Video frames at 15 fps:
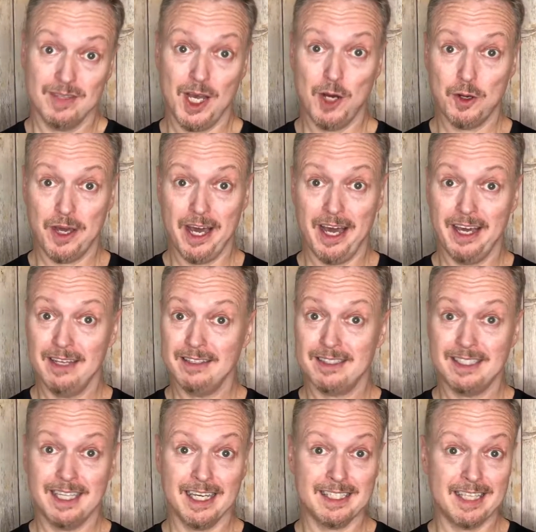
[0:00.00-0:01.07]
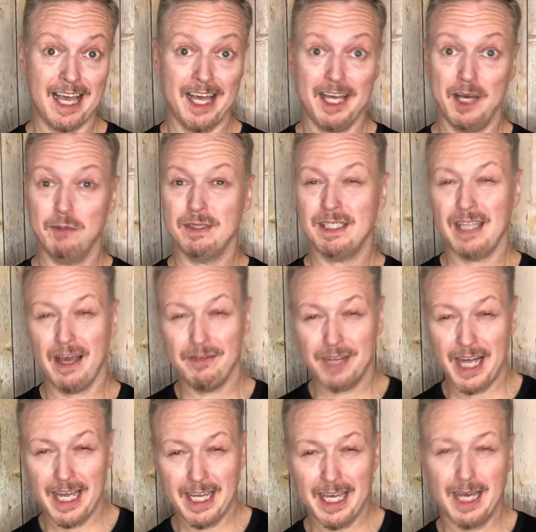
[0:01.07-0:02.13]
Okay, 6 a.m., 7
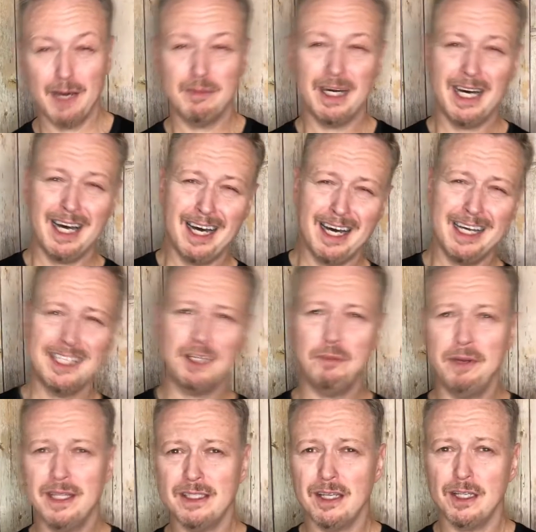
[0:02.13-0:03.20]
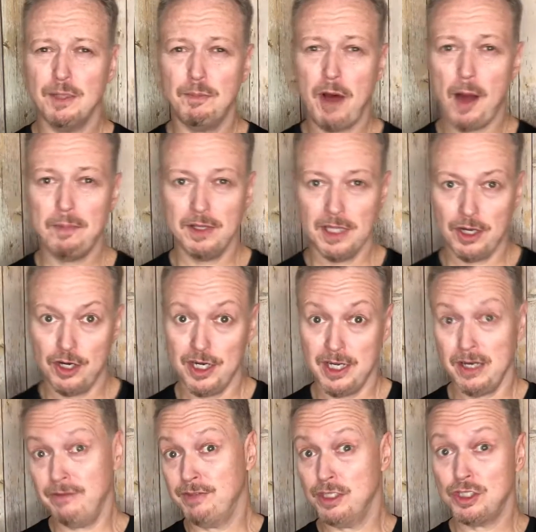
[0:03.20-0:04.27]
a.m. It depends on the popularity
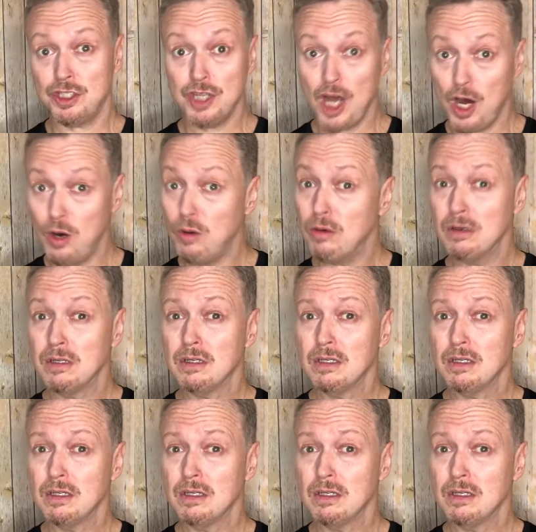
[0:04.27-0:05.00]
of the show.